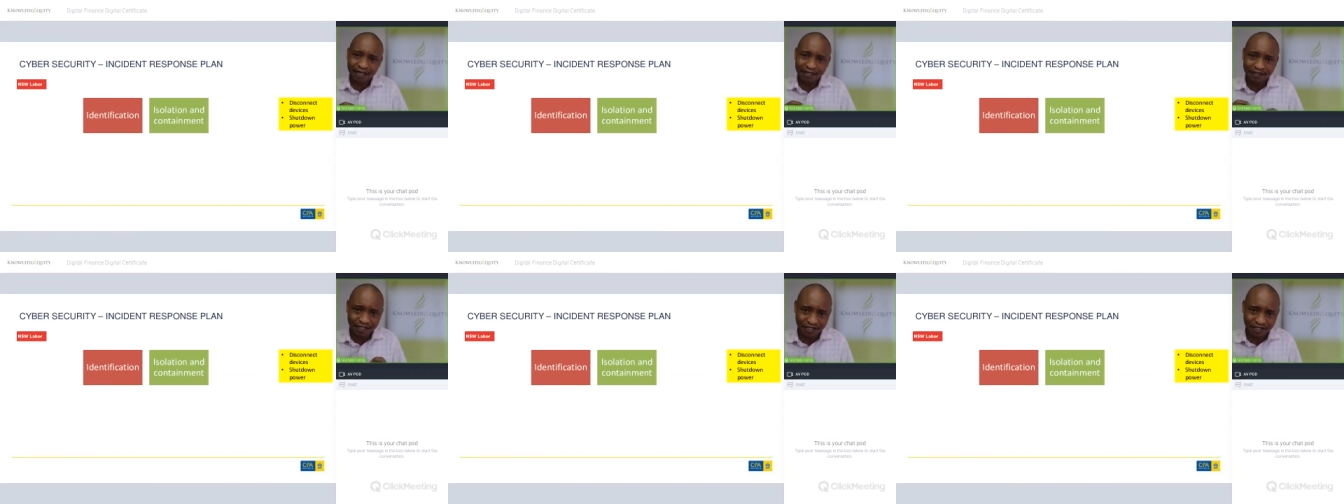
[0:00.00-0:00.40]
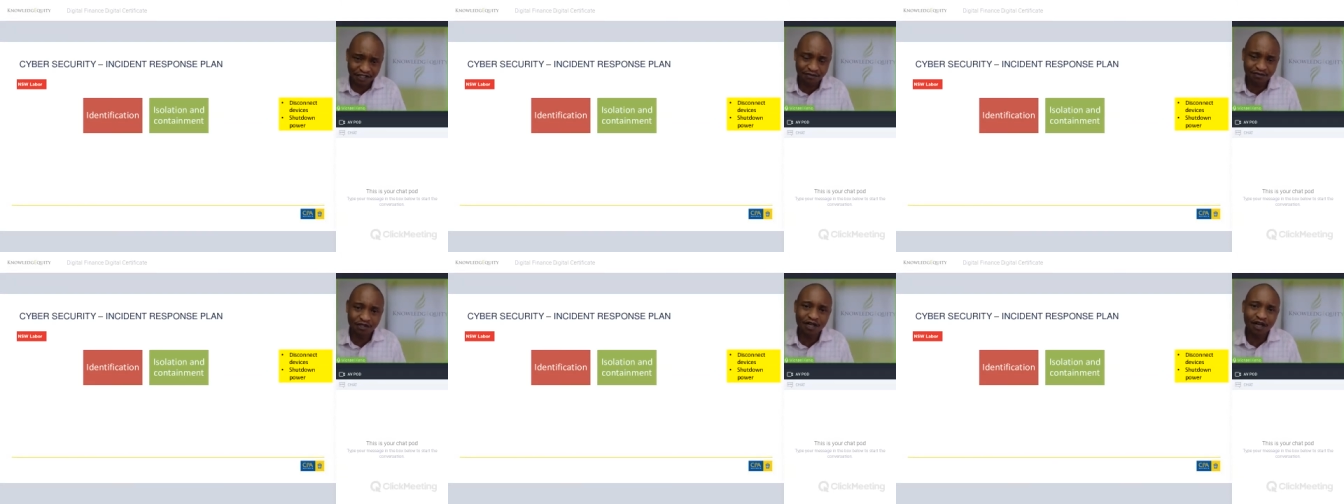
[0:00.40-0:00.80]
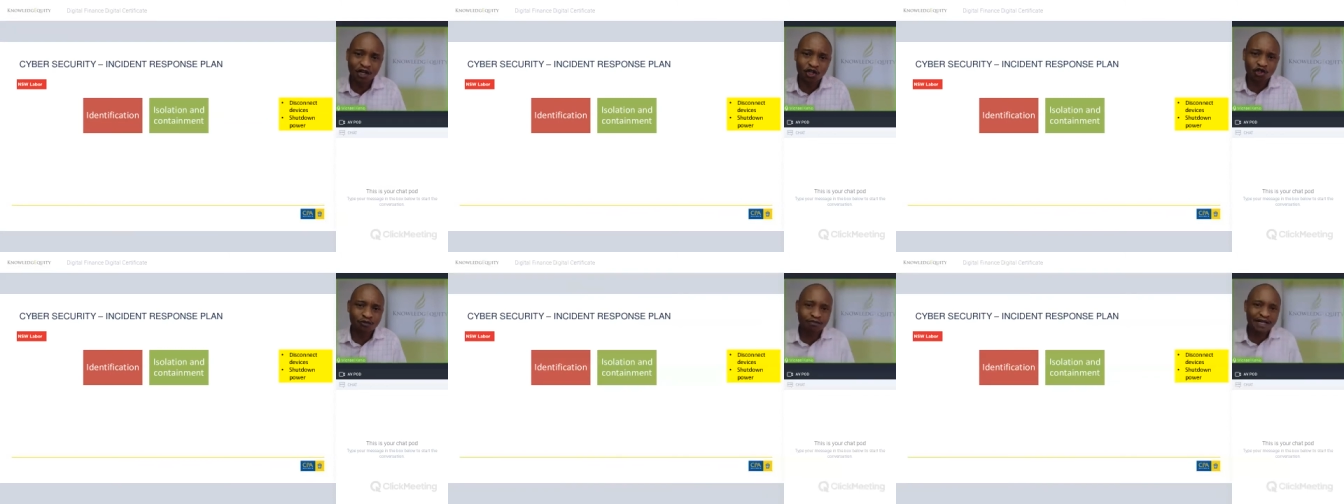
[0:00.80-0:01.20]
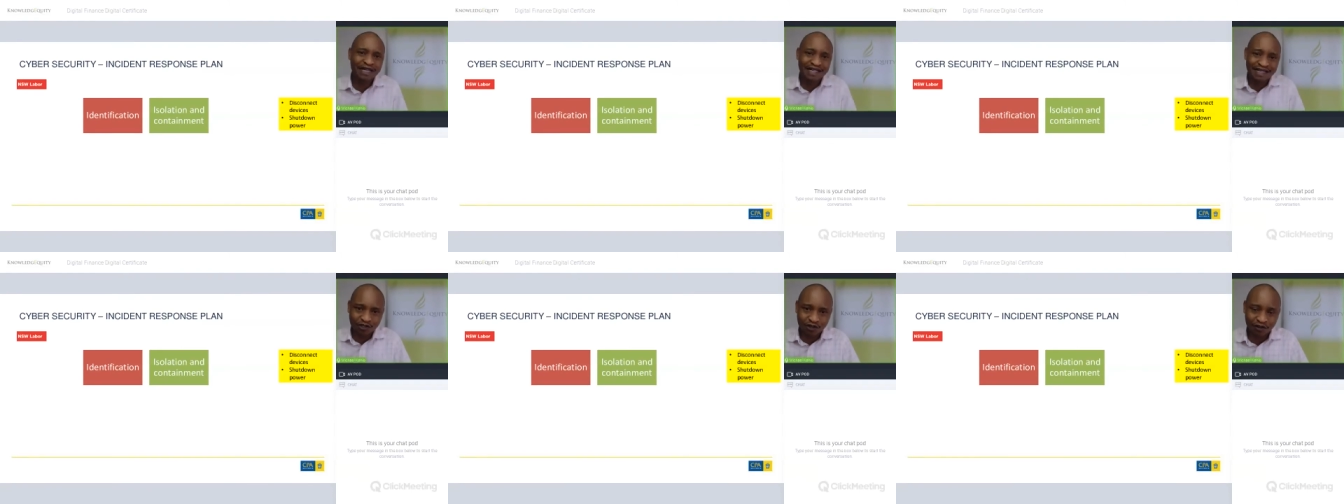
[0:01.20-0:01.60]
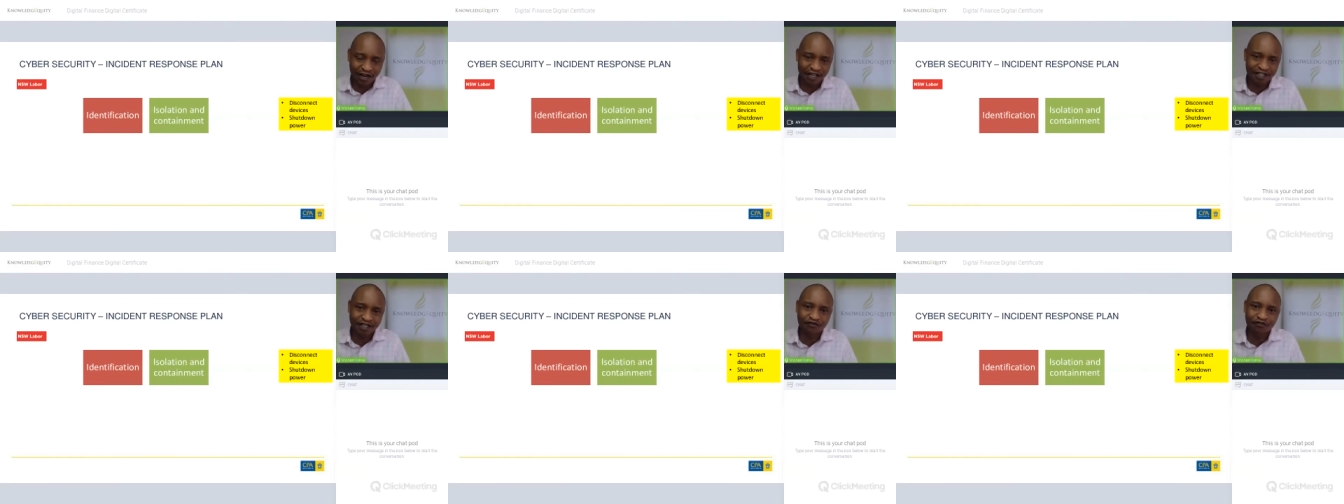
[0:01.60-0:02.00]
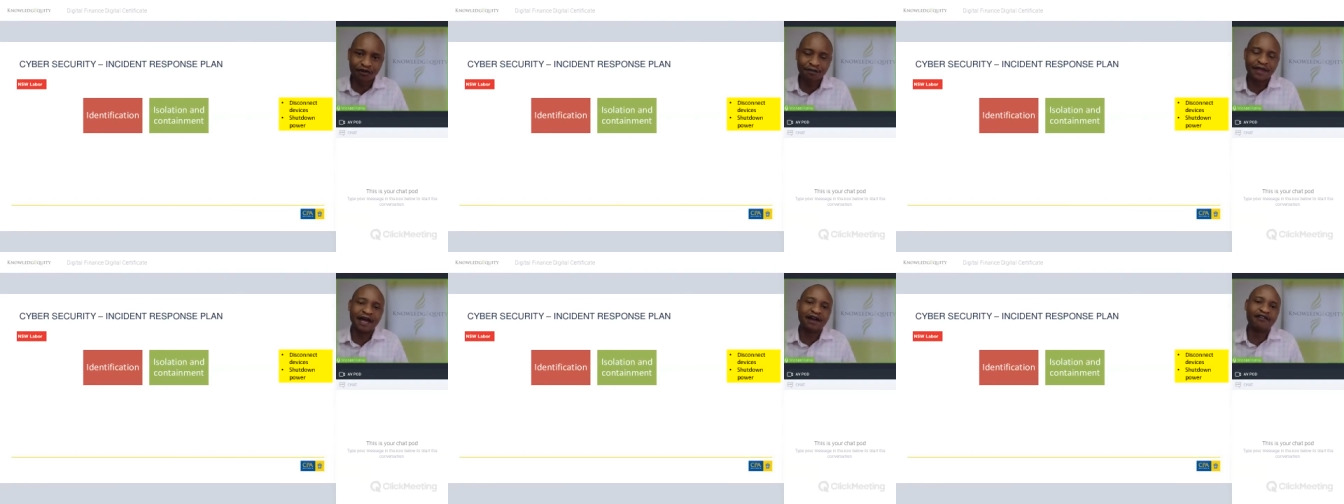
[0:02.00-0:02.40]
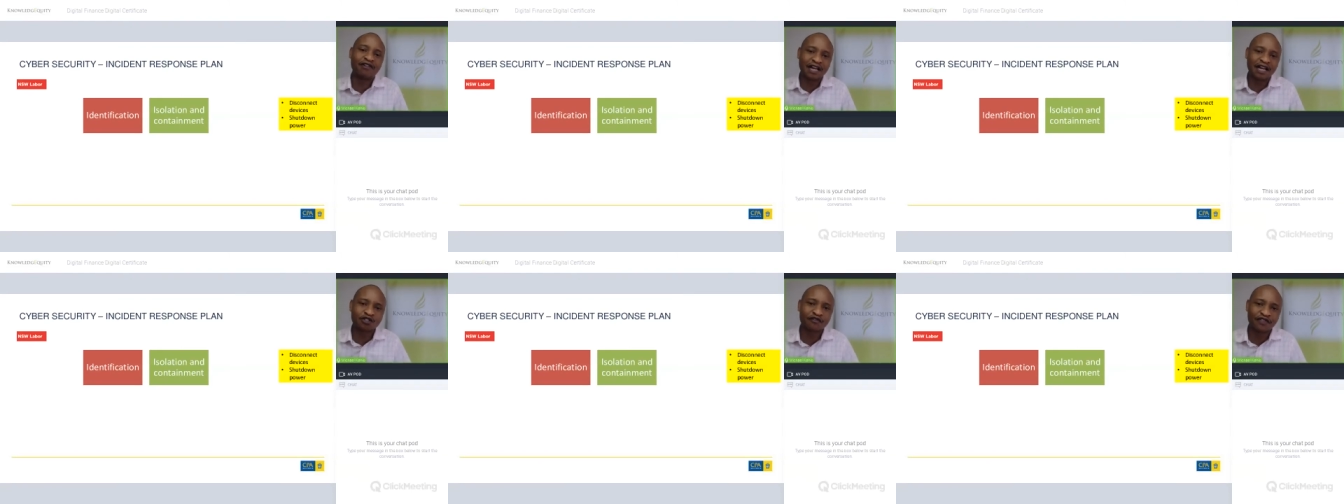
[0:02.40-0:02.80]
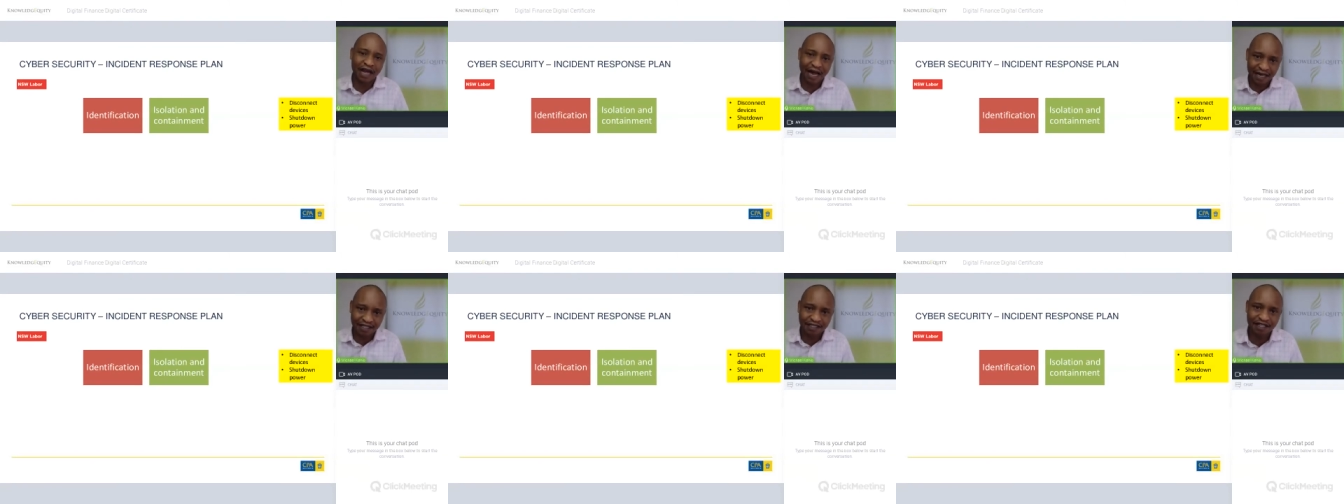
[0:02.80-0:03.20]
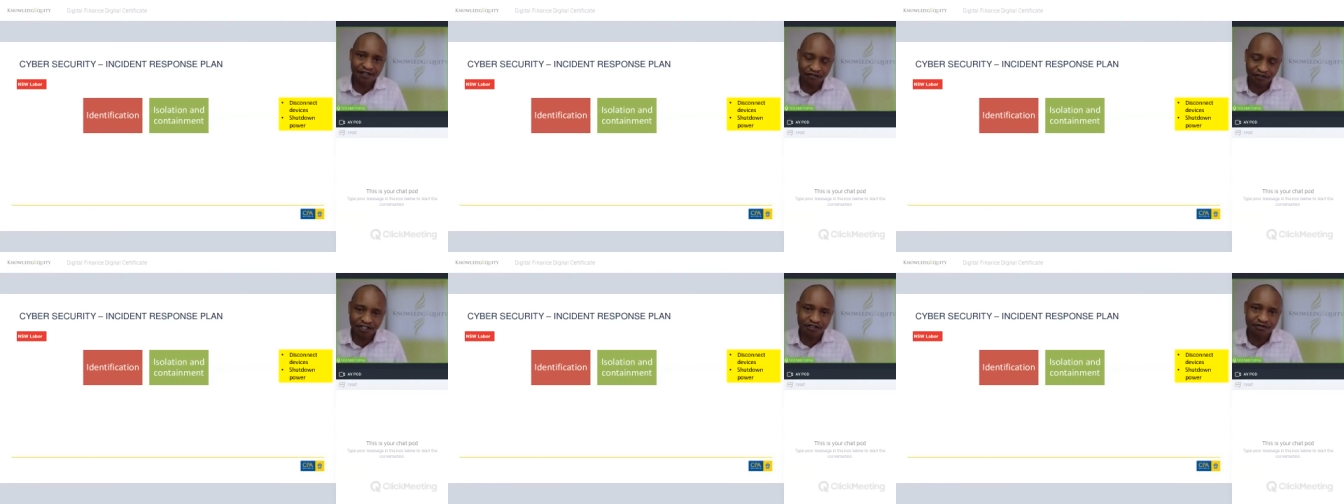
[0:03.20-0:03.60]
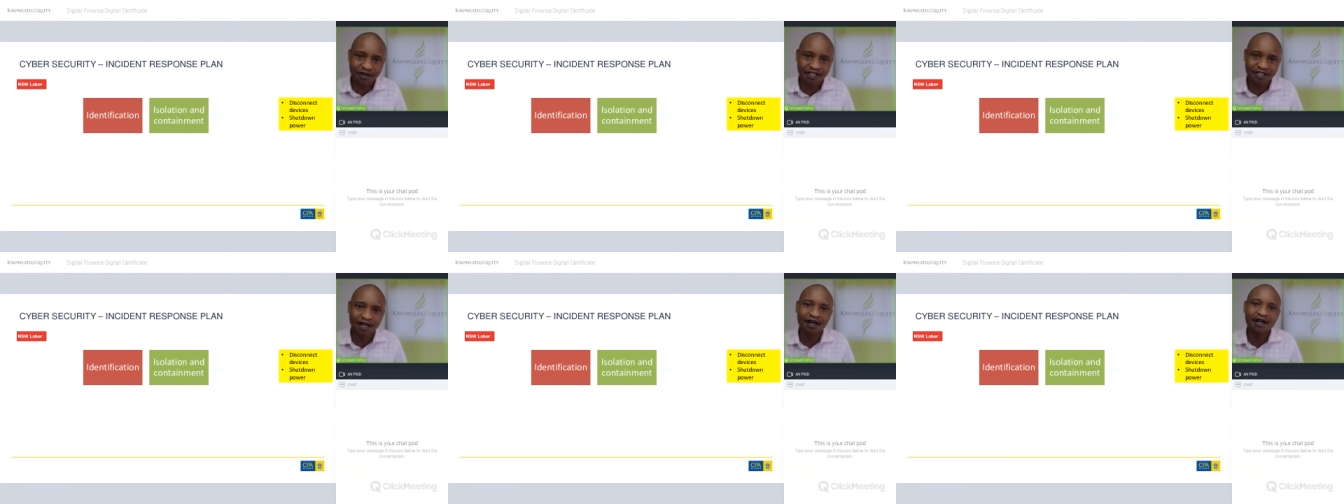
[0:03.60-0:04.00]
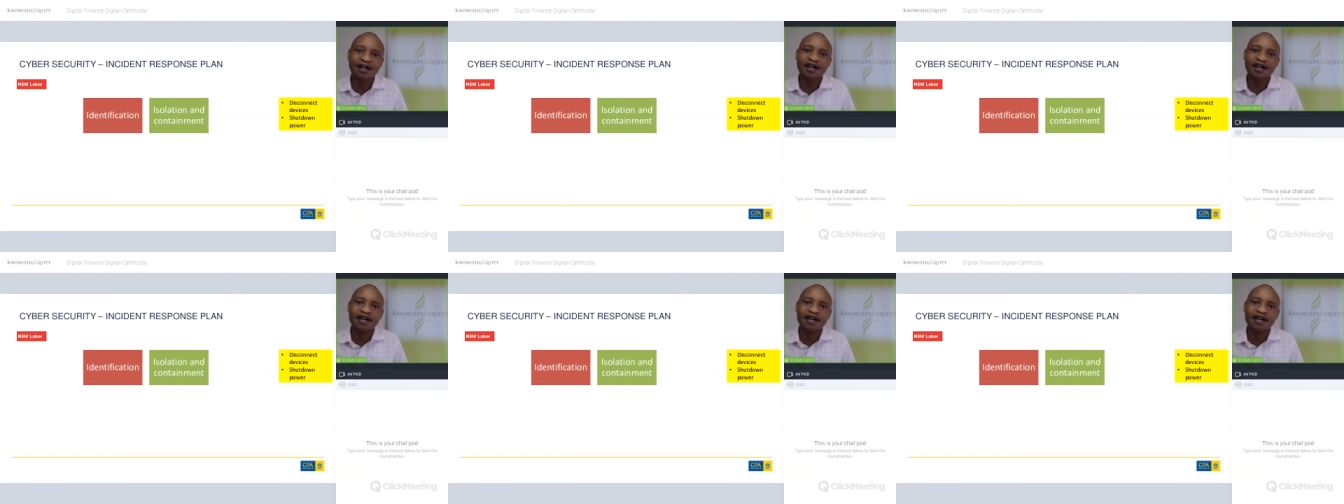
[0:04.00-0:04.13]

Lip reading: systems should be disconnected from the rest of the IT infrastructure.